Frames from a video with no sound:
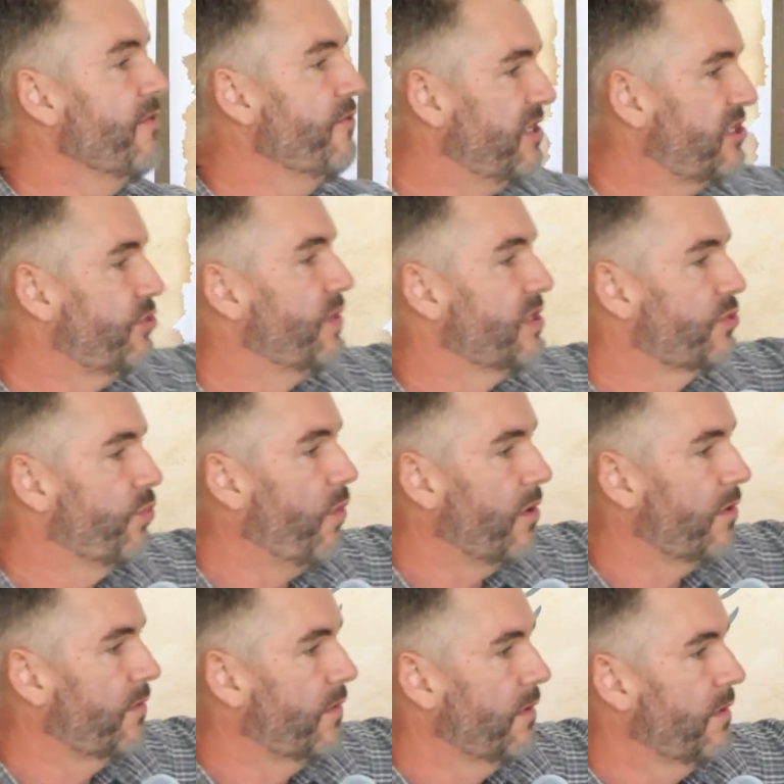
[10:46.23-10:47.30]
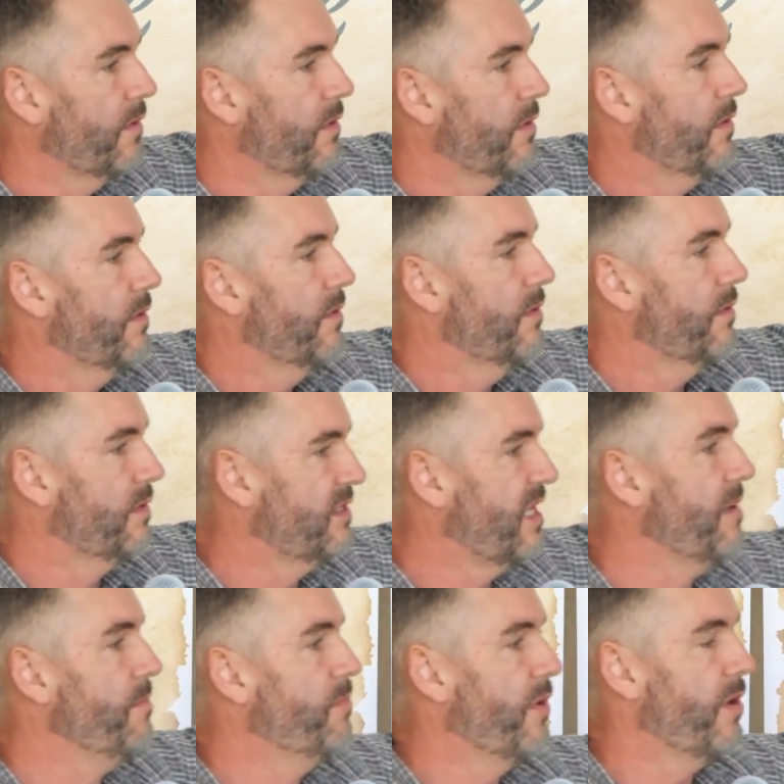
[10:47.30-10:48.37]
this was what the
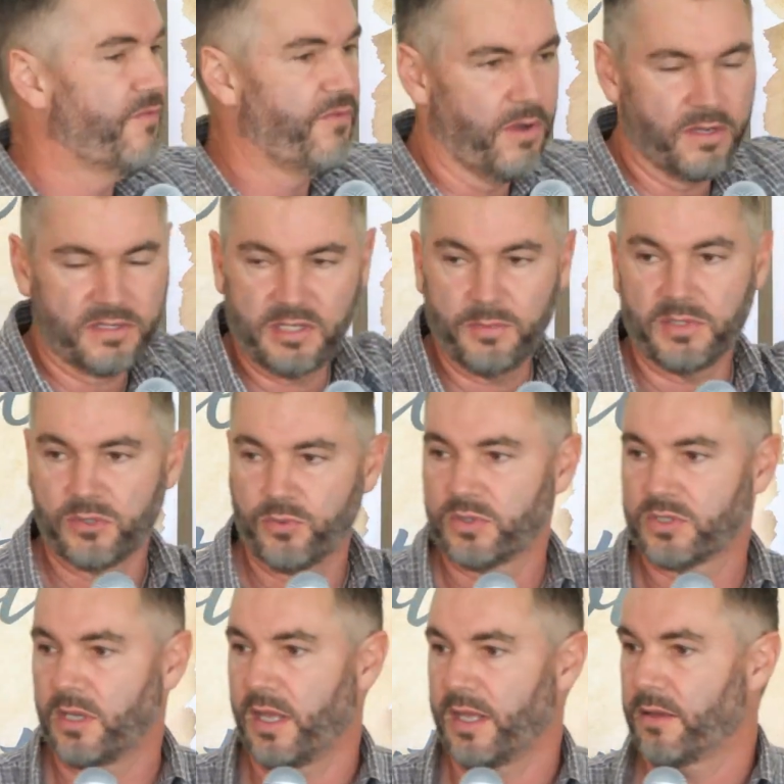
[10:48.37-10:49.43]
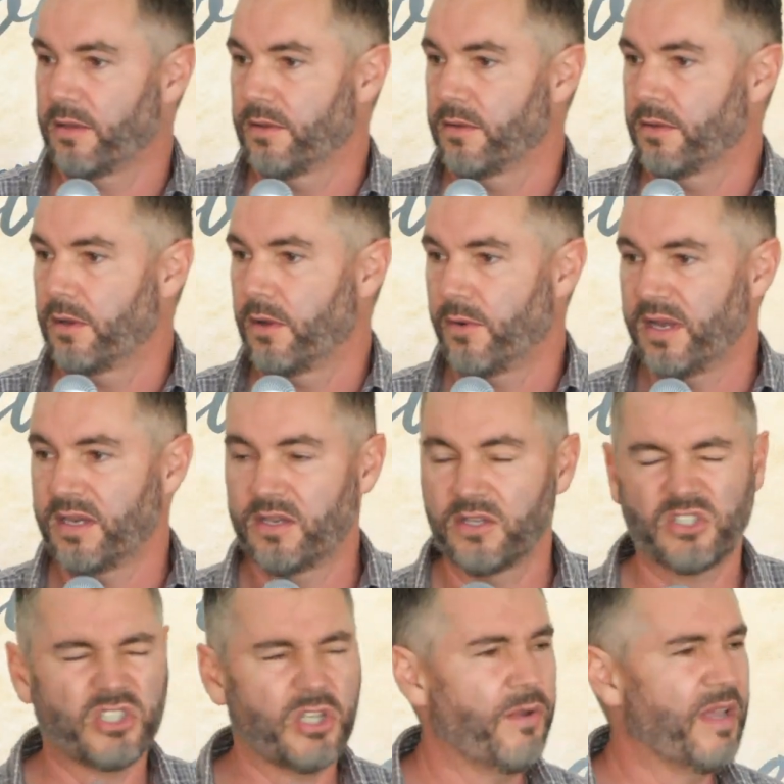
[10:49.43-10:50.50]
temple of Artemis was like, all right?
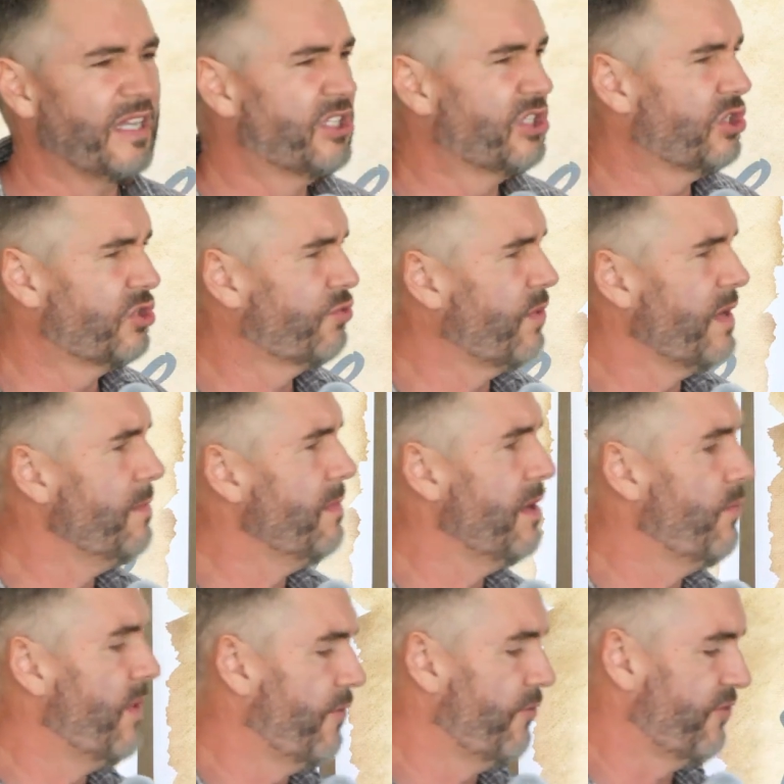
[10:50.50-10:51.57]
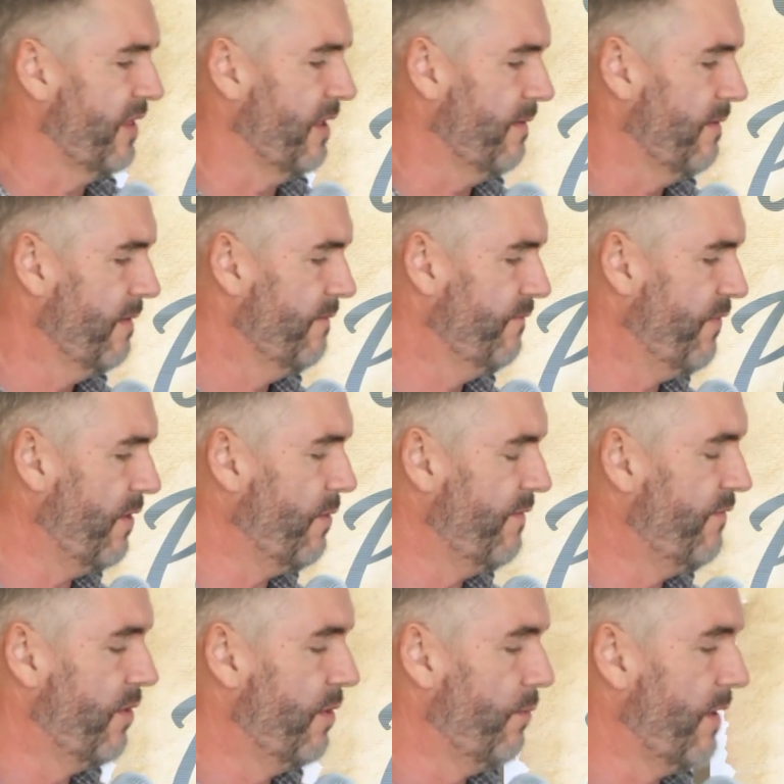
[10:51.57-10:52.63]
So extremely wealthy, very,
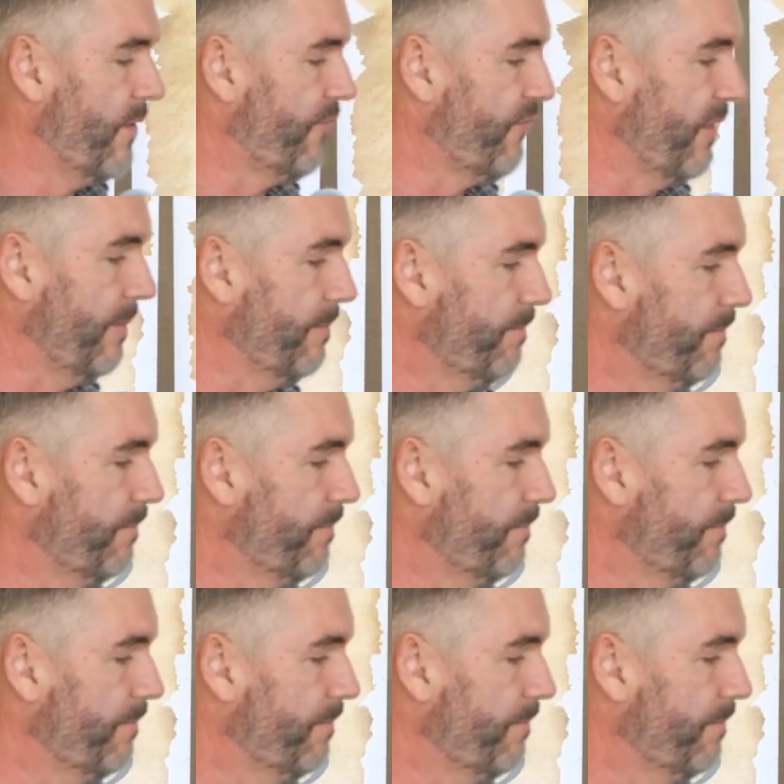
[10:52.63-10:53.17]
very wealthy.